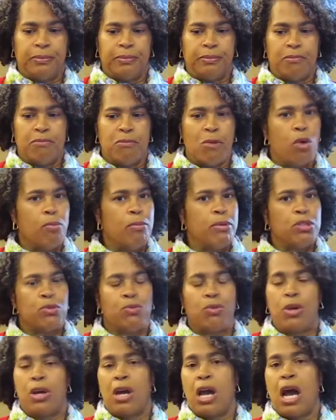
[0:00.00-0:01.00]
moments
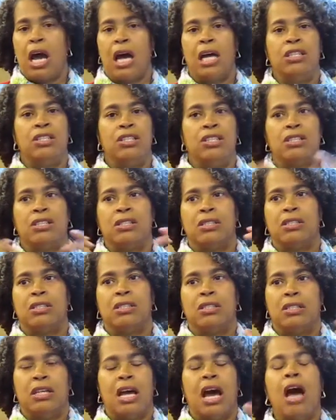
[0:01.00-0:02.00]
where I
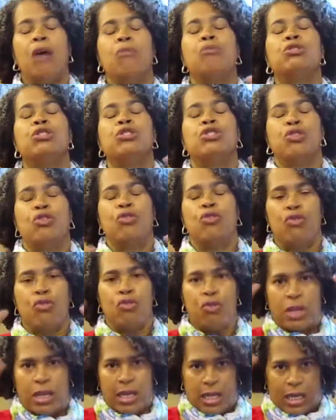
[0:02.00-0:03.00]
was
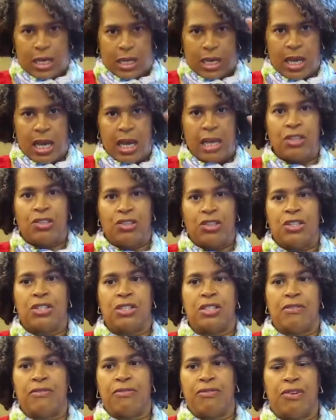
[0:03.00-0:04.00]
so anxious
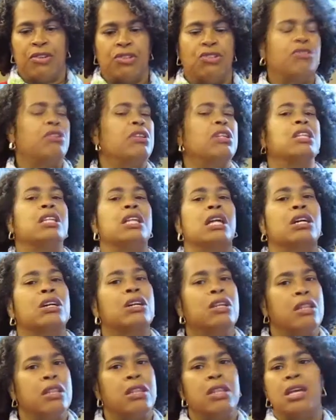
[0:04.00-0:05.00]
and frustrated that I
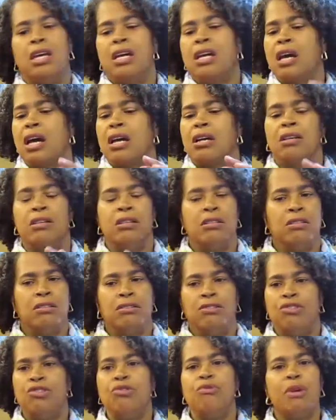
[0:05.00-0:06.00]
couldn't think, I couldn't
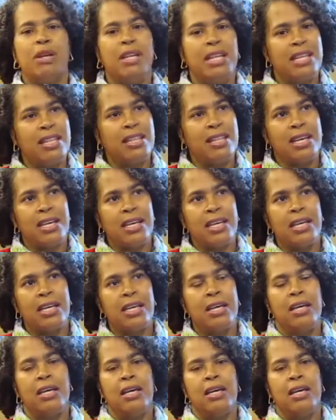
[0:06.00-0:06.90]
do anything.